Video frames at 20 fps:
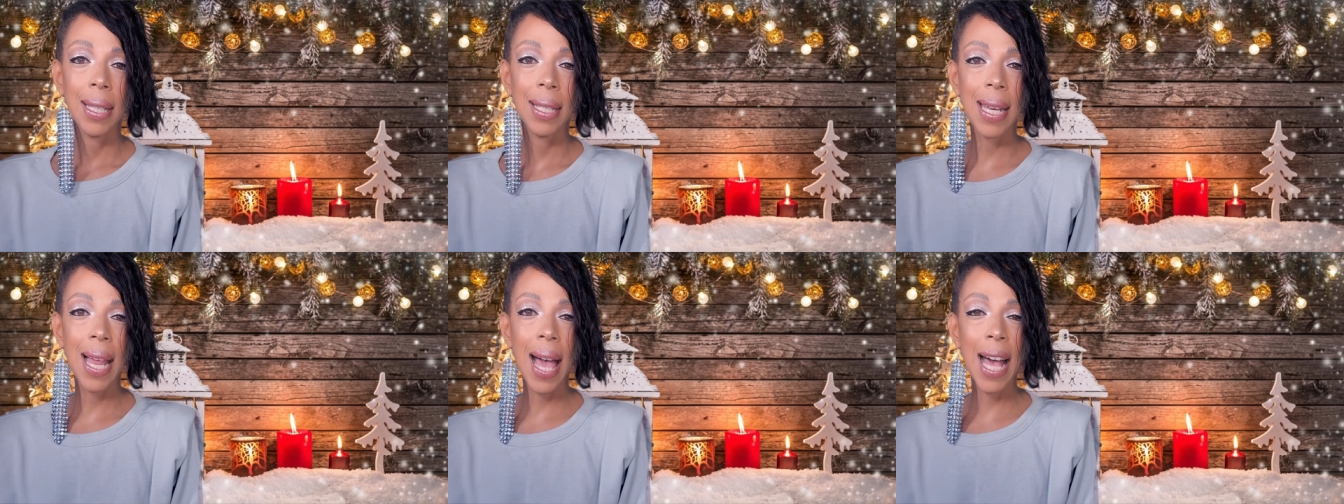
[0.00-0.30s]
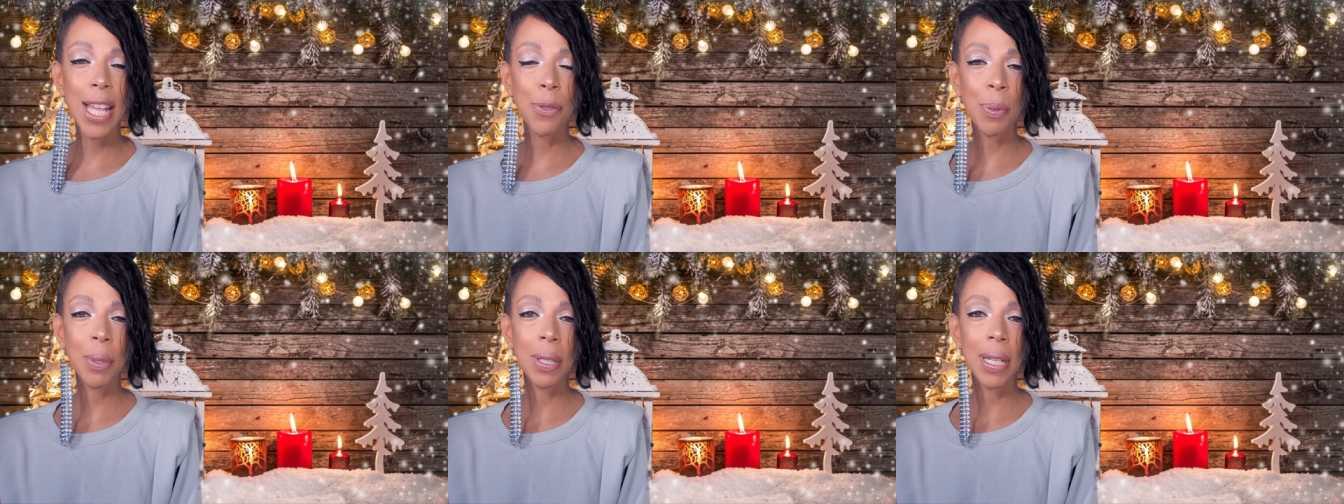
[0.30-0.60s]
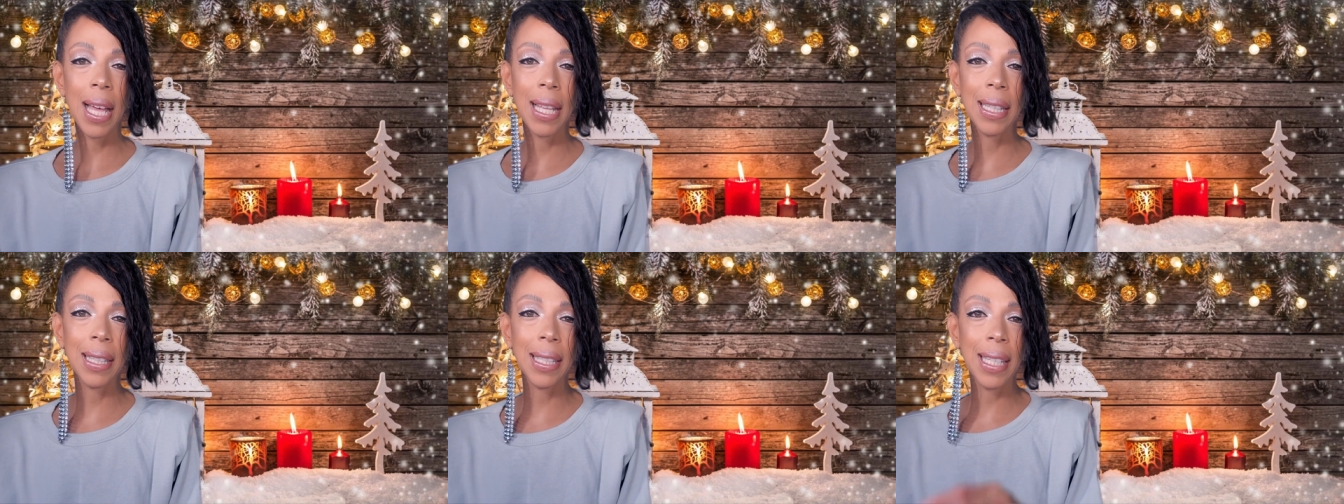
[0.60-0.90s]
Last but
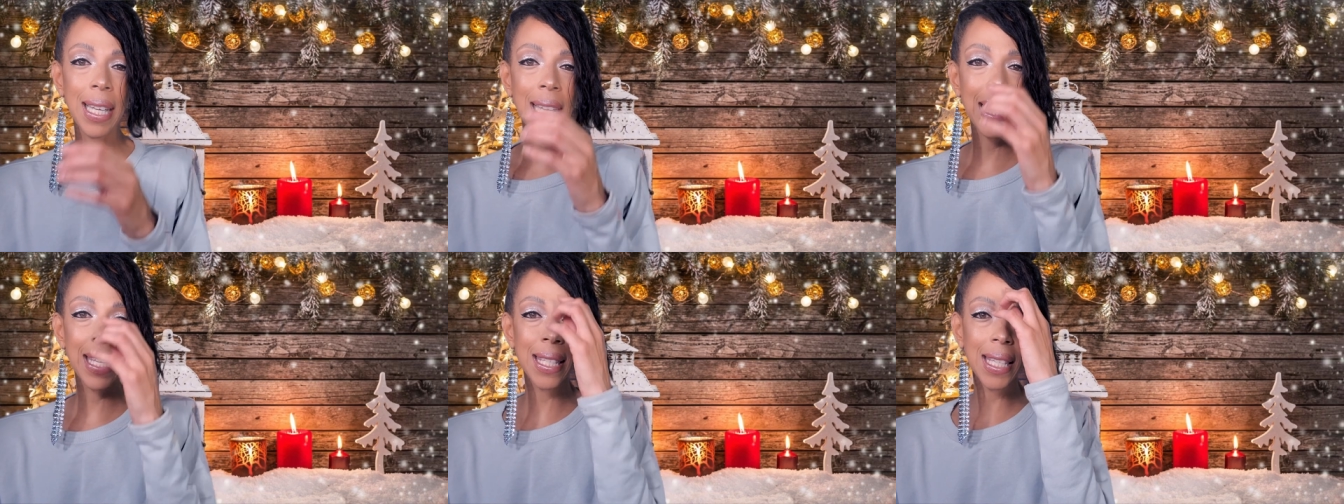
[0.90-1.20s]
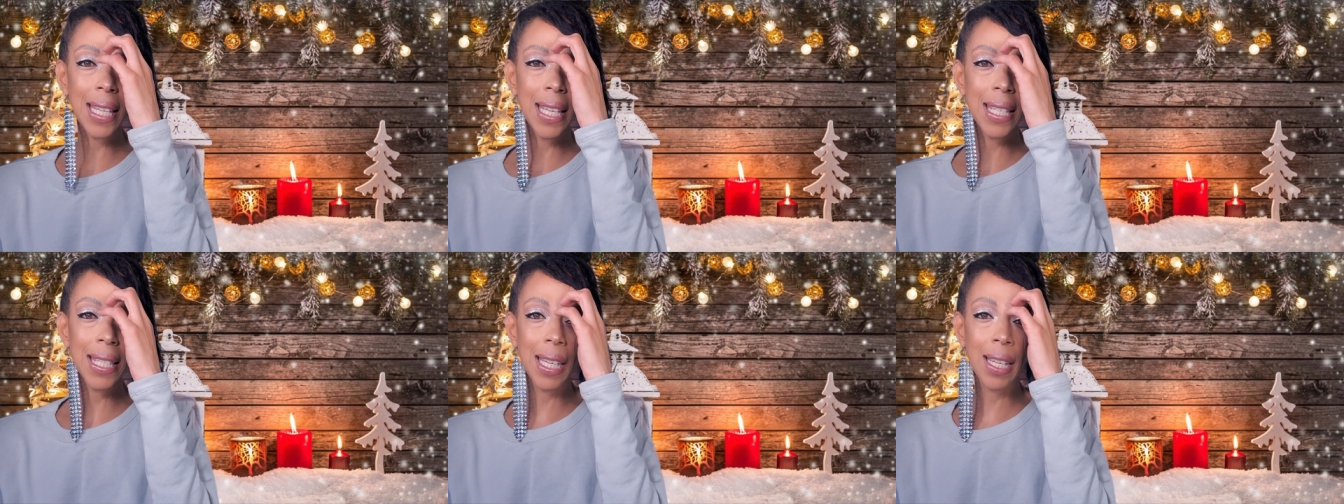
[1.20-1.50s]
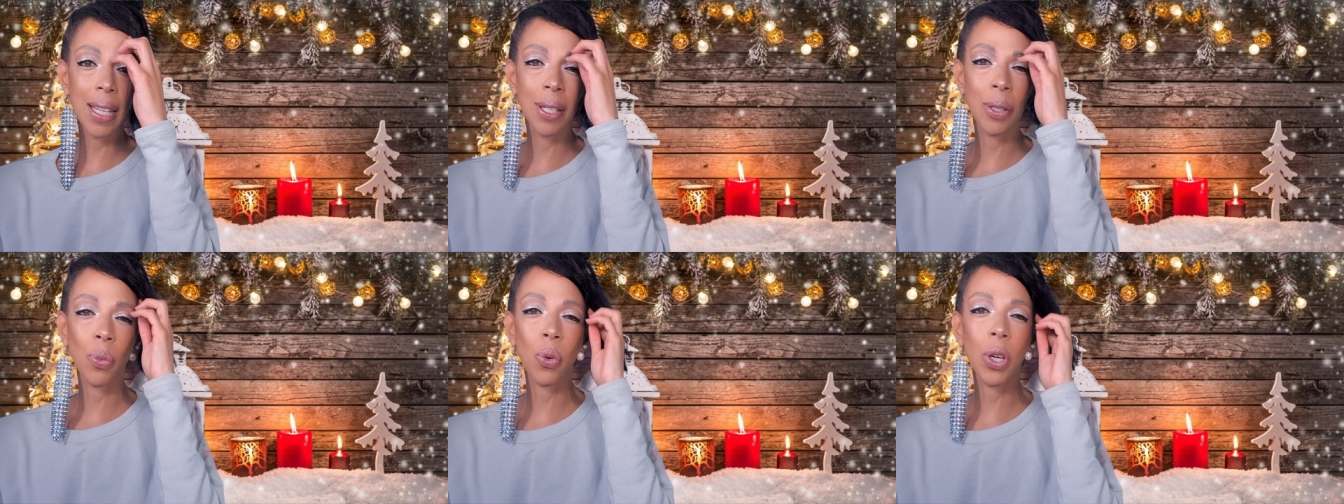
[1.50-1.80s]
not least is,
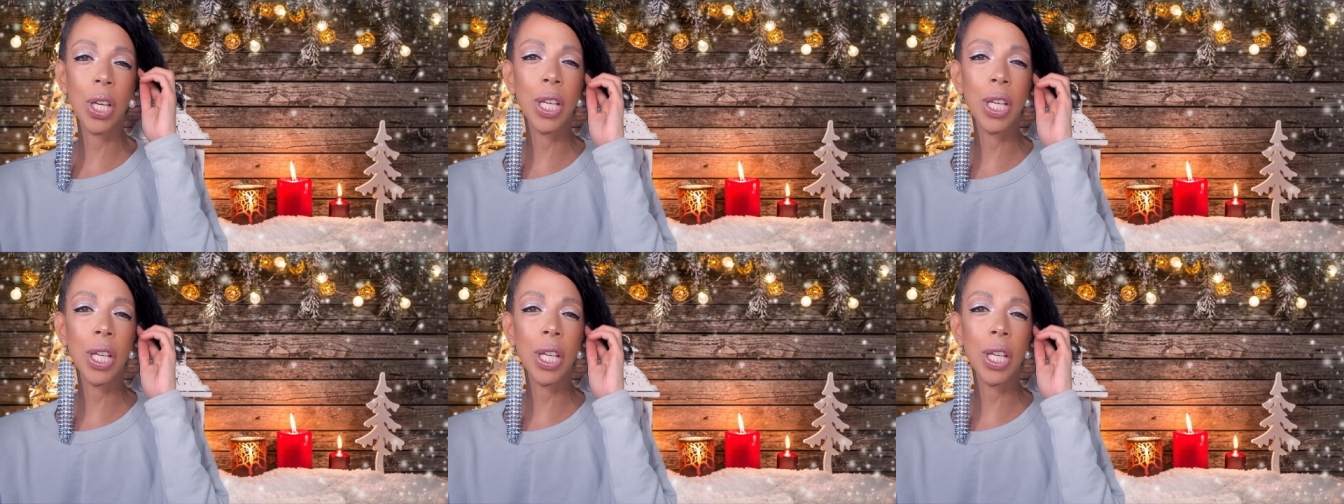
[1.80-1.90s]
an um,